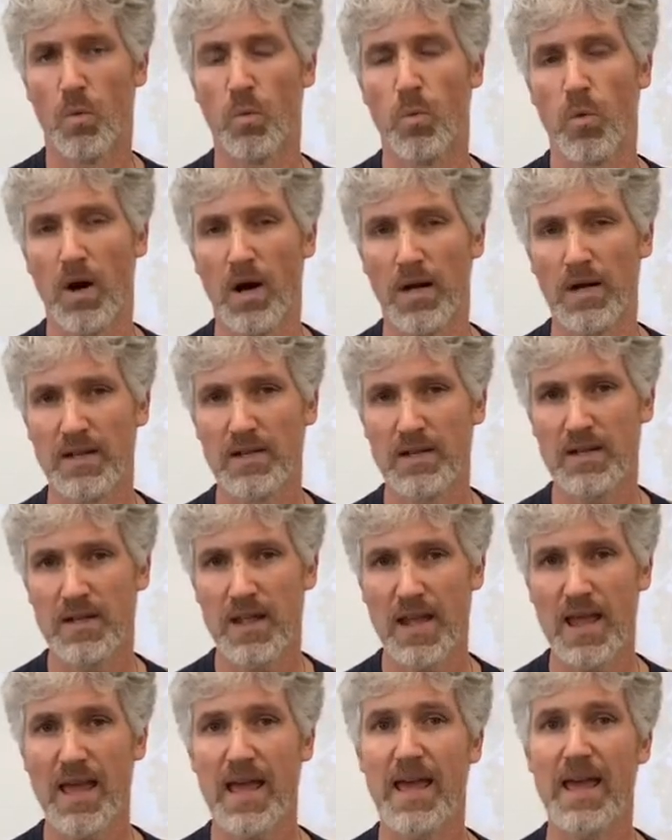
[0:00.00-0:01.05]
One
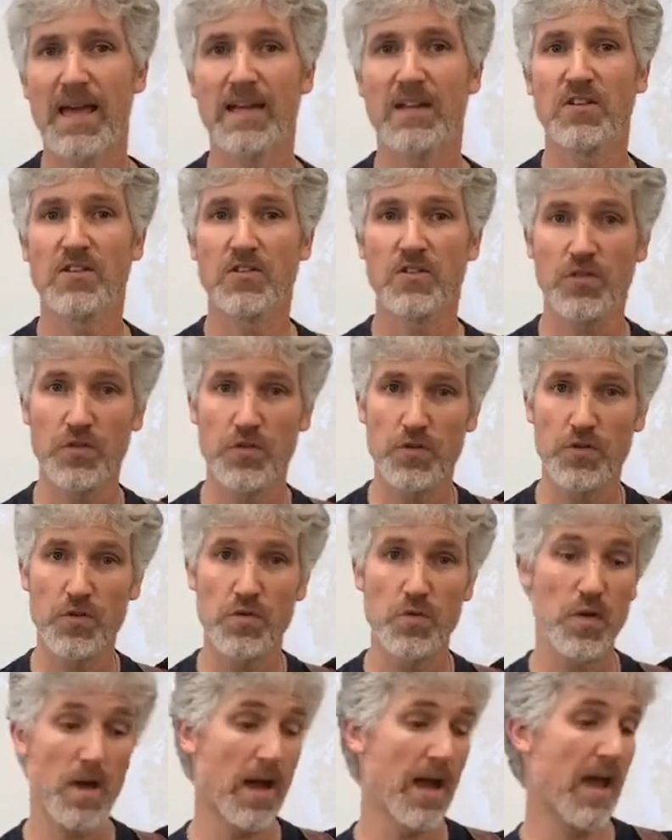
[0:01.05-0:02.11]
and
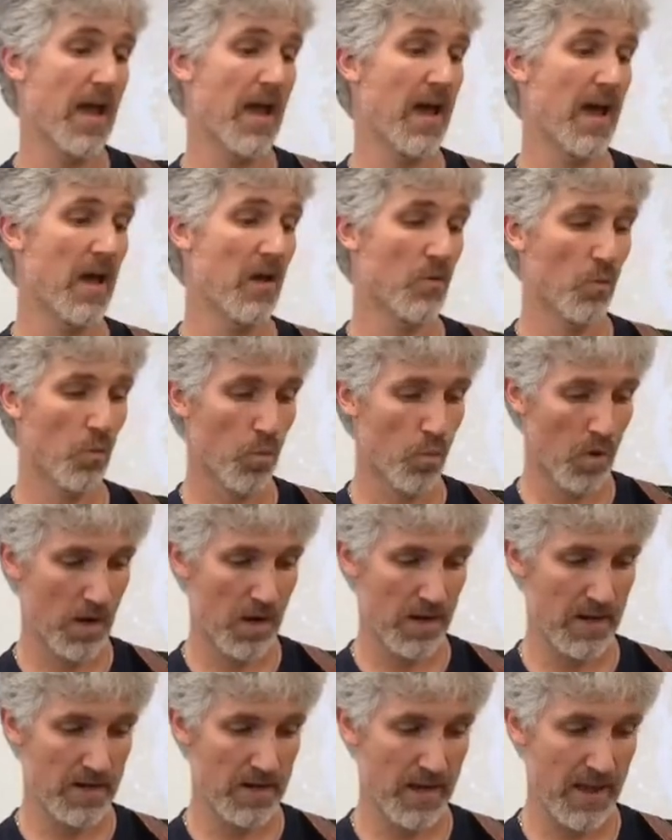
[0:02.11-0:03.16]
two and
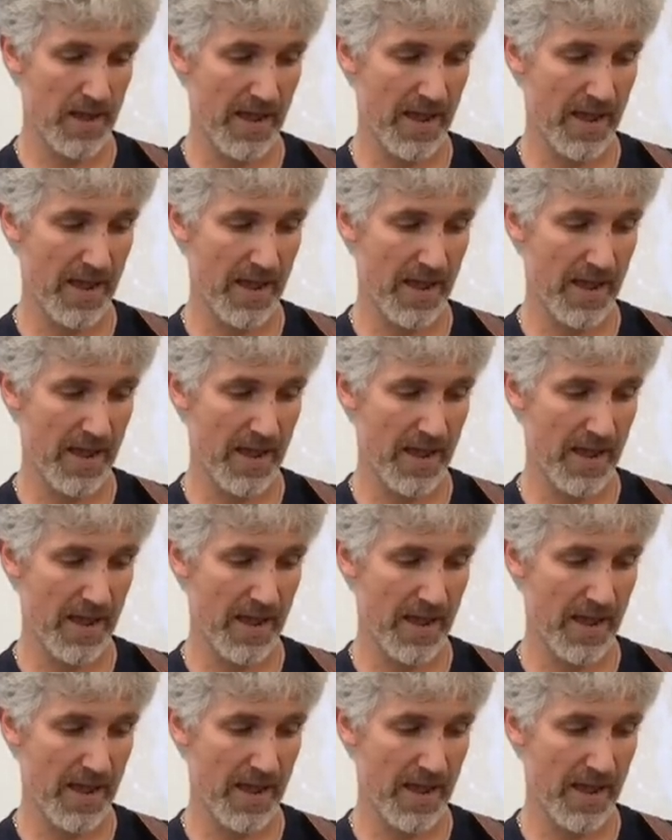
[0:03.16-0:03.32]
one